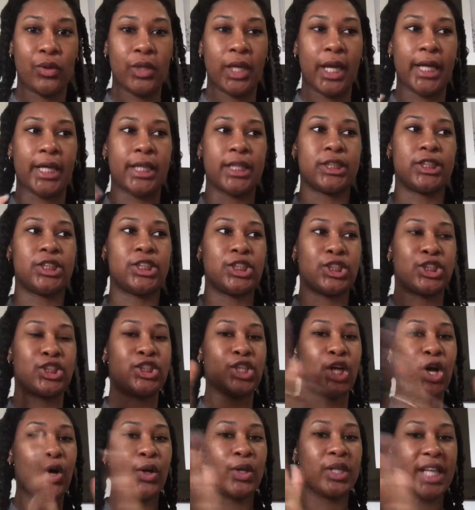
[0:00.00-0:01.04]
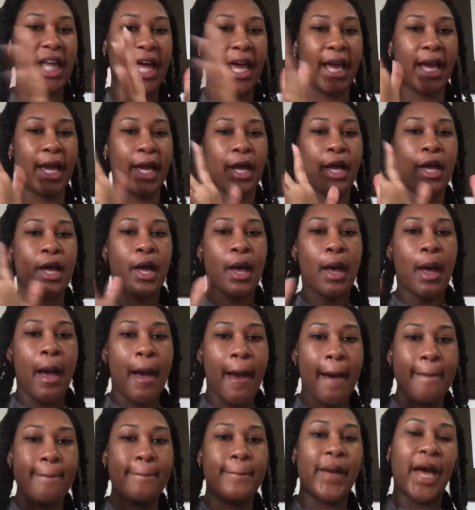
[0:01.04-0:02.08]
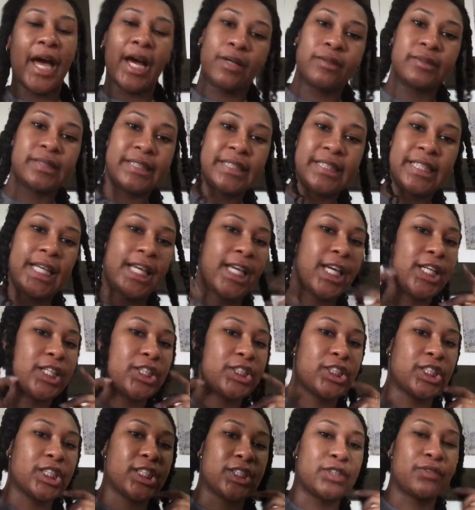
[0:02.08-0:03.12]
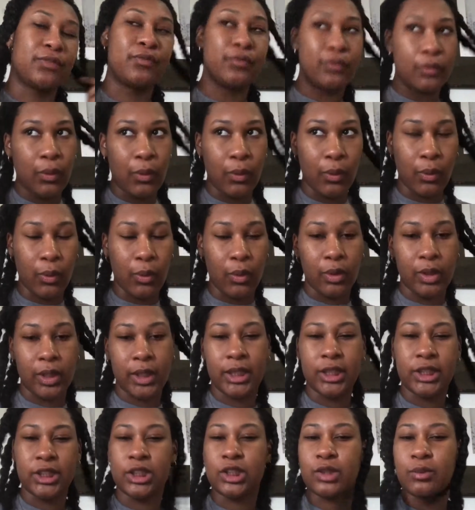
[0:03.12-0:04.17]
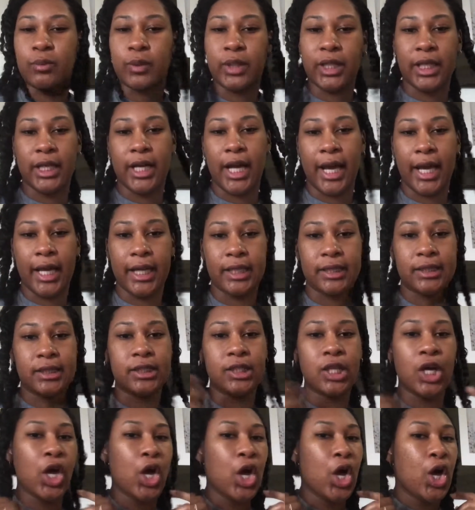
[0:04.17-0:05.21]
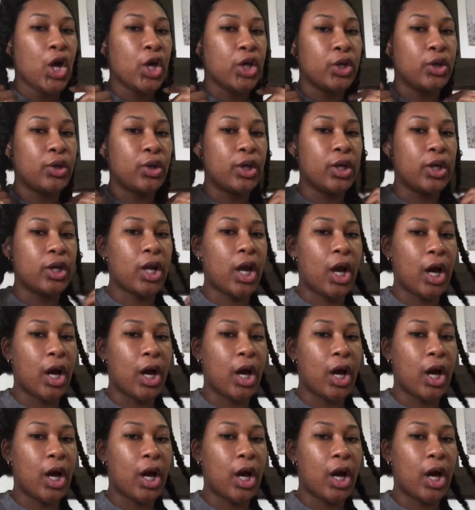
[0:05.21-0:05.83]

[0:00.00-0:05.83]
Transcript: Like, it's just so like bouncy and just full, and it's just really nice. You can